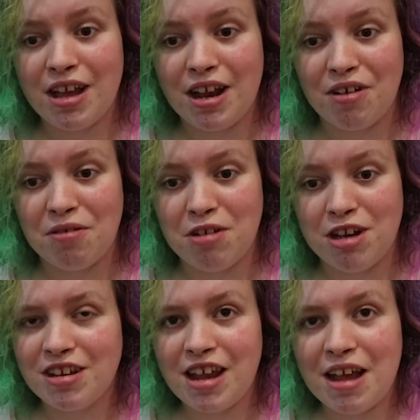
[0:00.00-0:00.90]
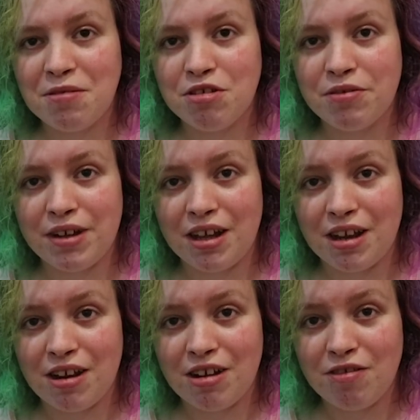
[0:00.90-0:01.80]
Hello, today I'm
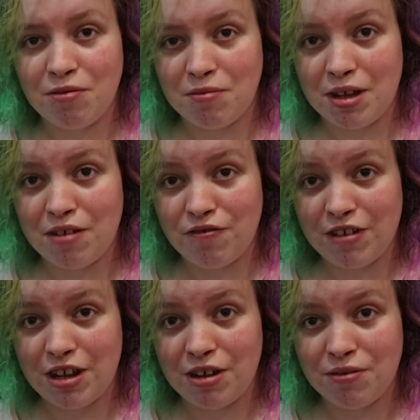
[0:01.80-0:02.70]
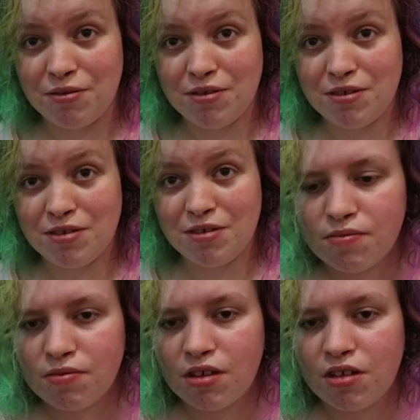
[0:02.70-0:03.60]
doing a live update video.
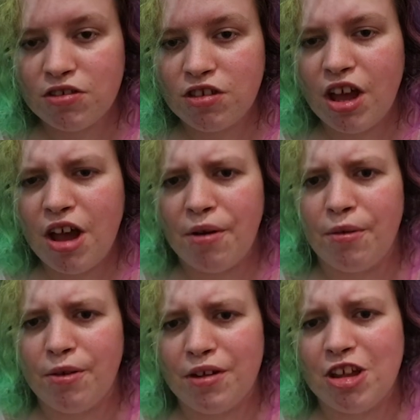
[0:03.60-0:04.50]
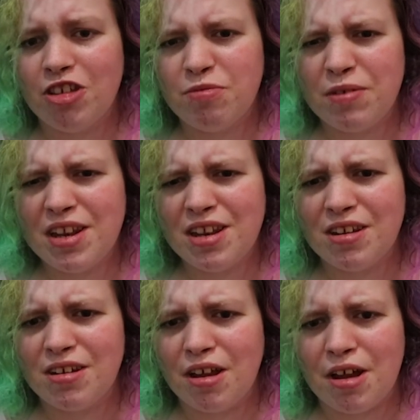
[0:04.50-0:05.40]
So, it's
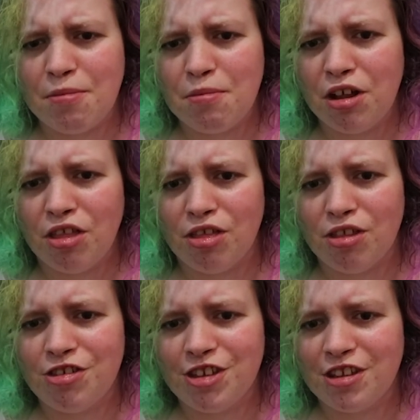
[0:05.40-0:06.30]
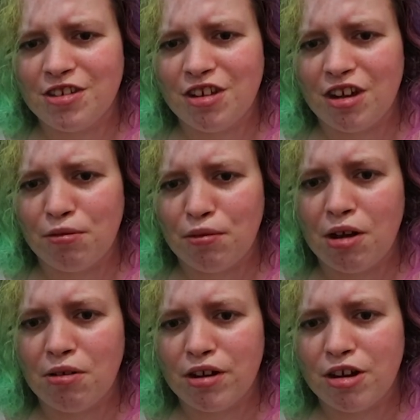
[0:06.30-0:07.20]
been a month since I
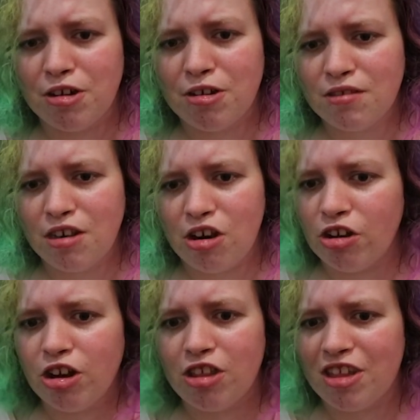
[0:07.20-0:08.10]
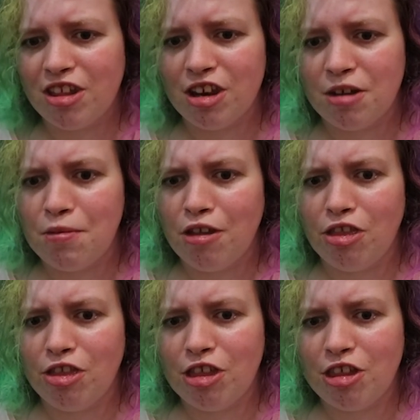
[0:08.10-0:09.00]
uploaded. Longer than a
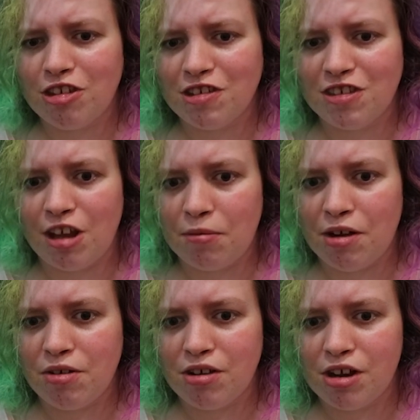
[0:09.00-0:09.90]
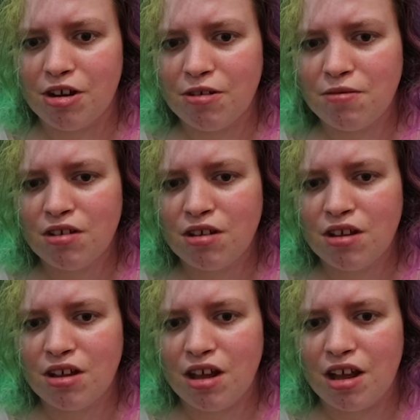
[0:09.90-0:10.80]
month since I uploaded.
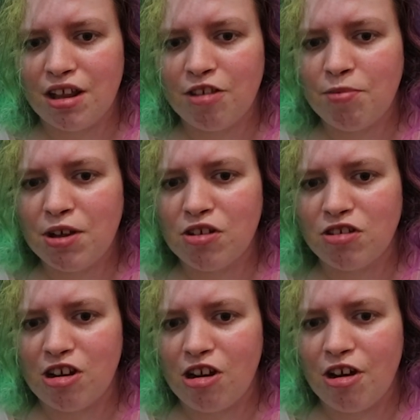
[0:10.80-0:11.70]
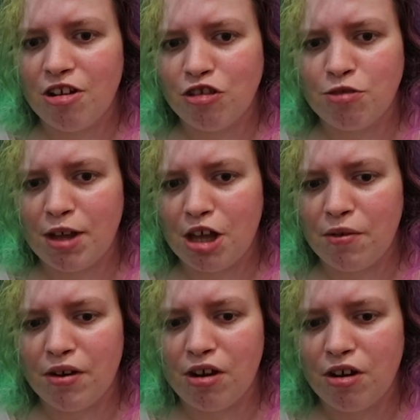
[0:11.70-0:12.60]
And that's because a lot has been
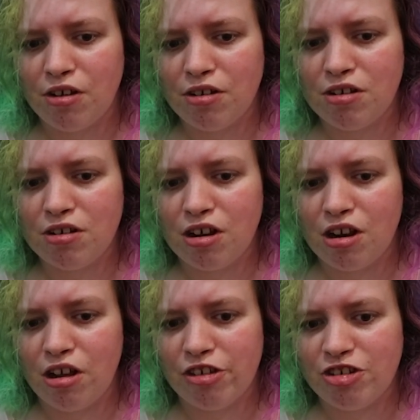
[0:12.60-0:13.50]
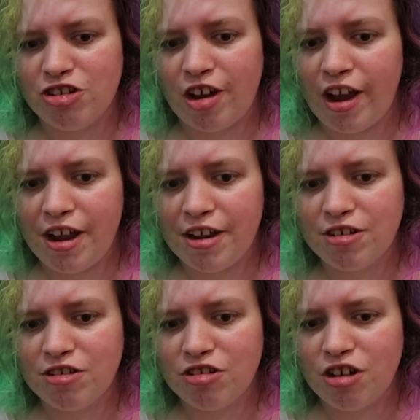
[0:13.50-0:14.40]
going on. A lot has
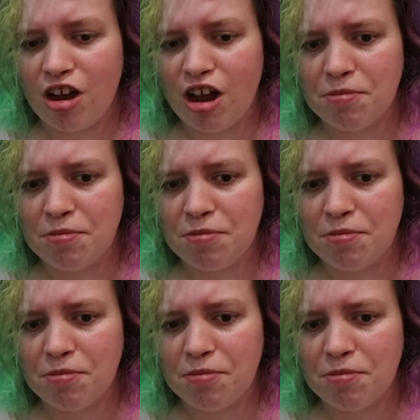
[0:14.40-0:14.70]
changed.